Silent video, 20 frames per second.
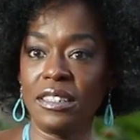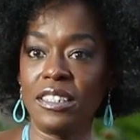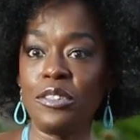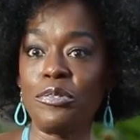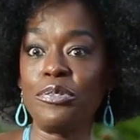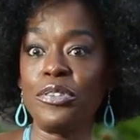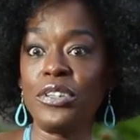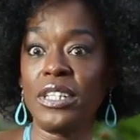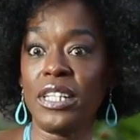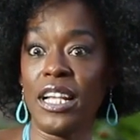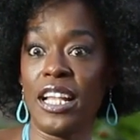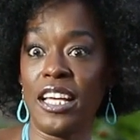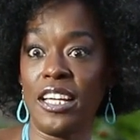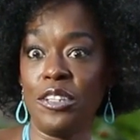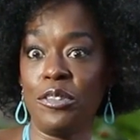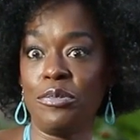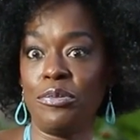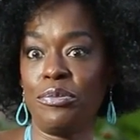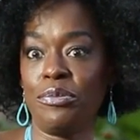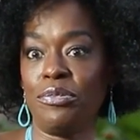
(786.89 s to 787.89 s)
different
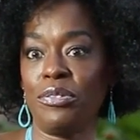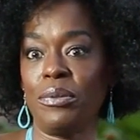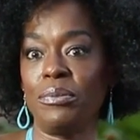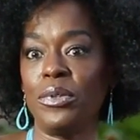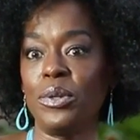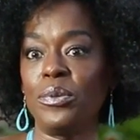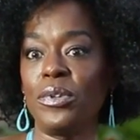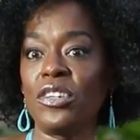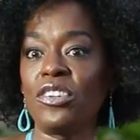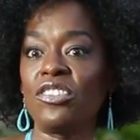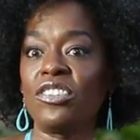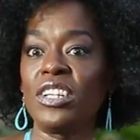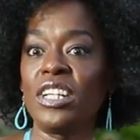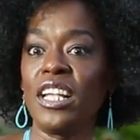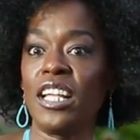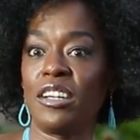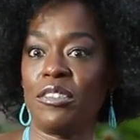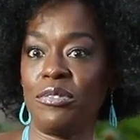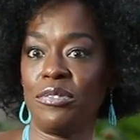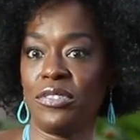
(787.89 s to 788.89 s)
life from the one she
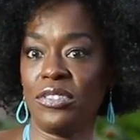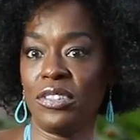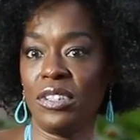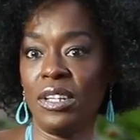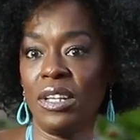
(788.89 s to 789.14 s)
left.